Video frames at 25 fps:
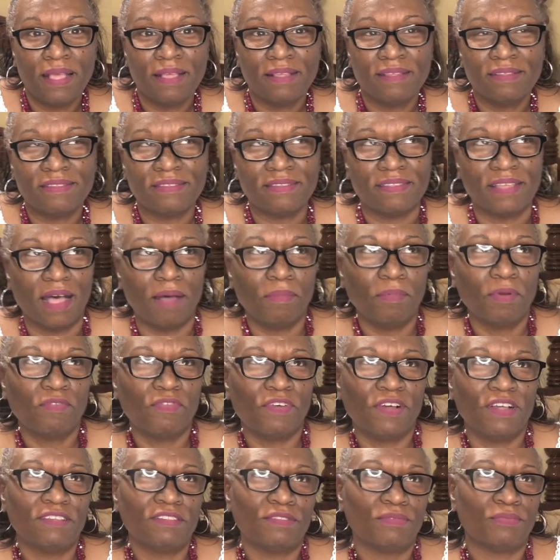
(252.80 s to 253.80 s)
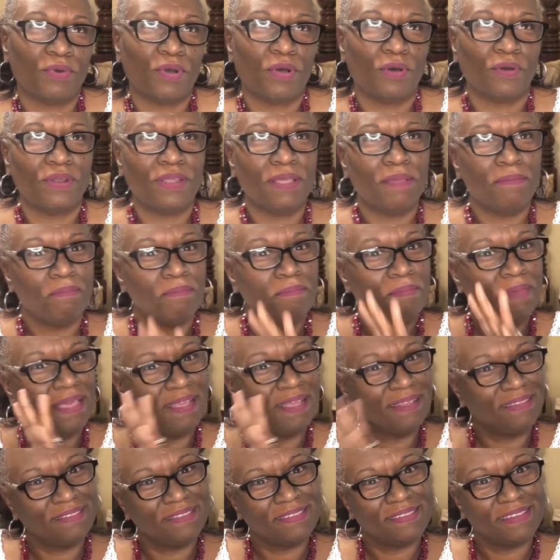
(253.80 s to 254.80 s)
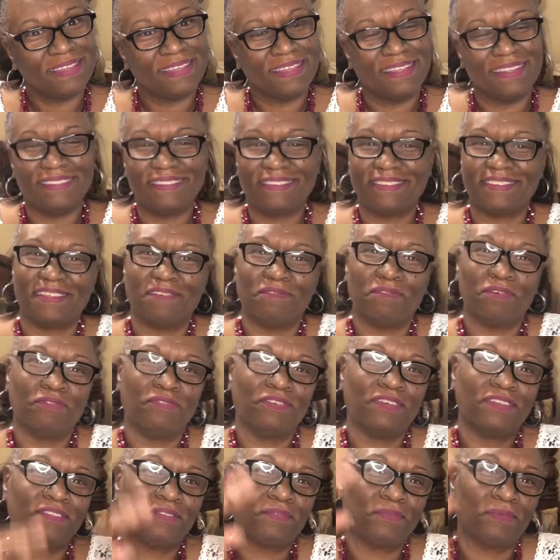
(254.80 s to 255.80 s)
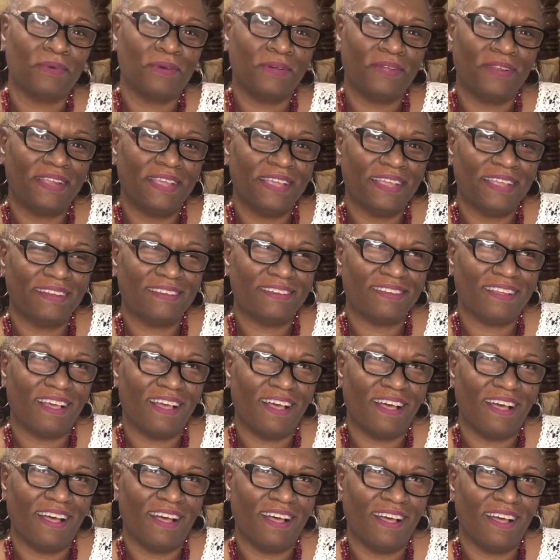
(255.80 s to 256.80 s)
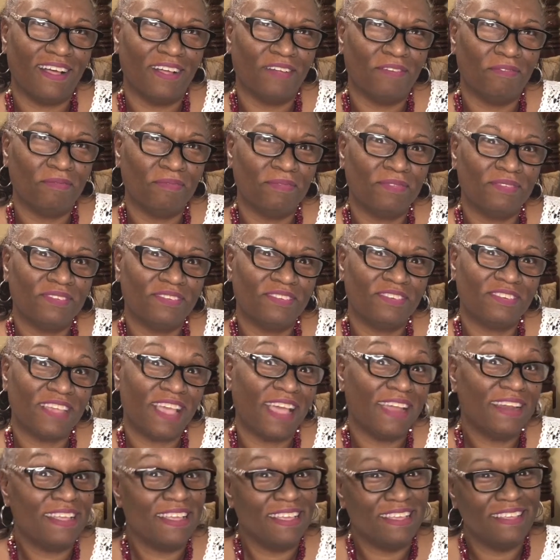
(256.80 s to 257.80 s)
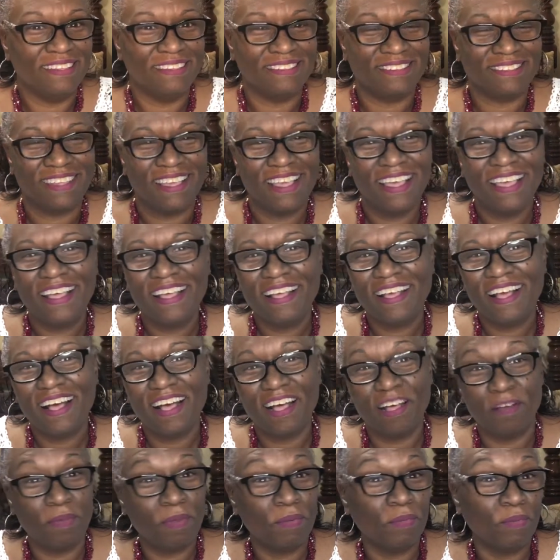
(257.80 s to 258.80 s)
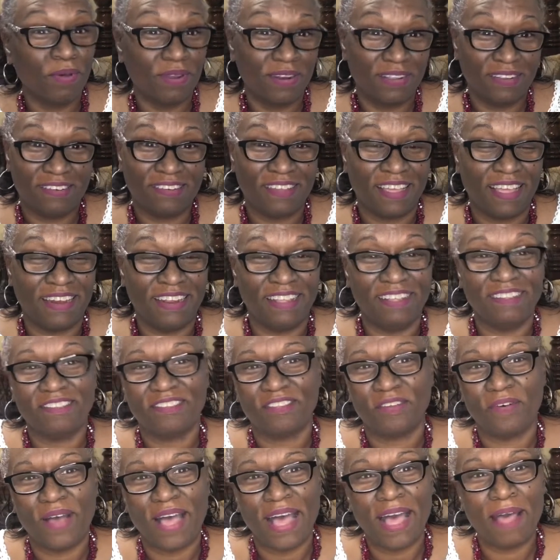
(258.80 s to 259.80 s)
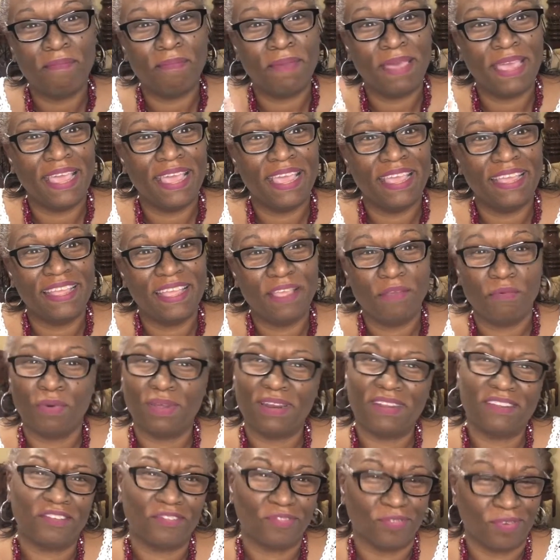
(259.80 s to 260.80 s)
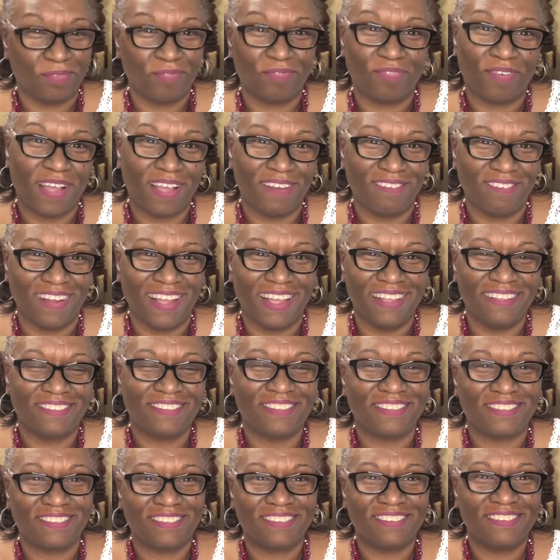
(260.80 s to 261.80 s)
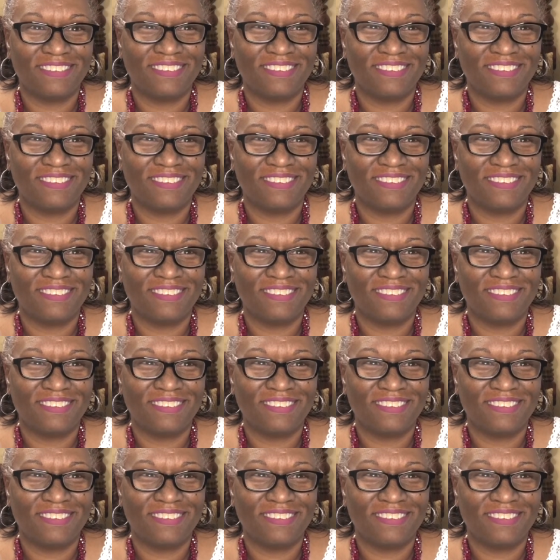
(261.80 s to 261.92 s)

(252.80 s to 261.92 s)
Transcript: Some of us wanted Mexican, some of us wanted um, Chinese. Hubby wanted Chinese, so I made, he wanted shrimp fried rice.